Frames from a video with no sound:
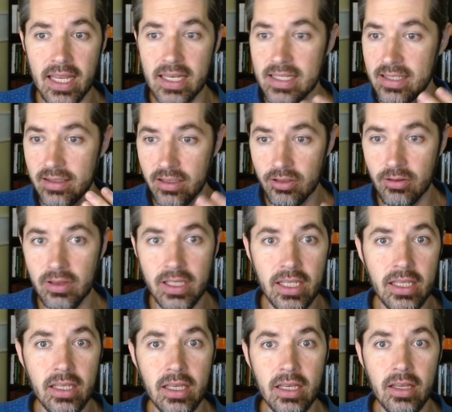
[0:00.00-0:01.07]
It is
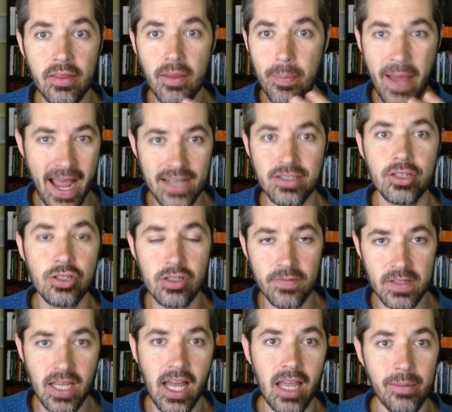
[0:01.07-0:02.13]
literally the passage of
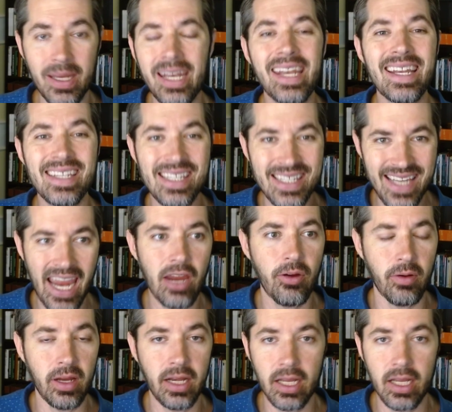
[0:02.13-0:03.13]
time and it is sacred,